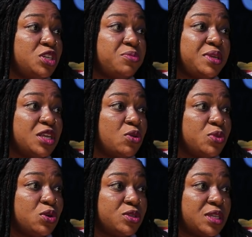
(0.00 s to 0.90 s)
You turn me down
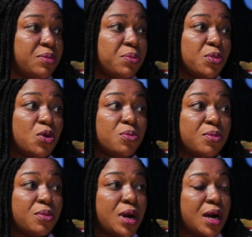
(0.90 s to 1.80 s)
because I'm a mom.
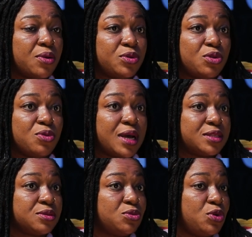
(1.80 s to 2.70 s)
I would look
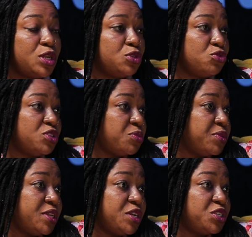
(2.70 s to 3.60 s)
at going into
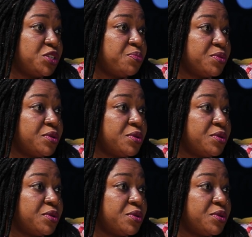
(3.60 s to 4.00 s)
entrepreneurship.